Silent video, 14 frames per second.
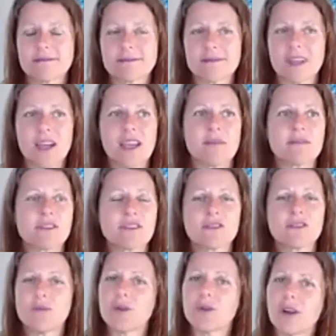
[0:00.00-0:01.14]
I am
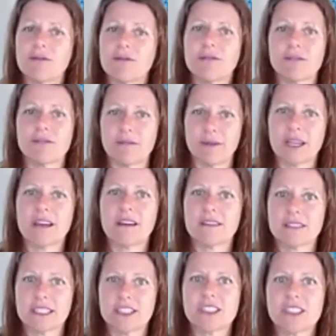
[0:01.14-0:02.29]
super grateful for my
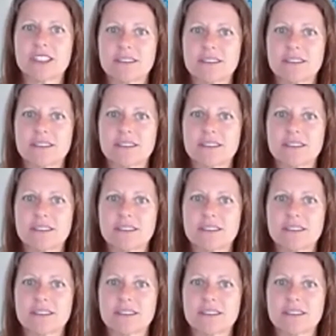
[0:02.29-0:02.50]
courage.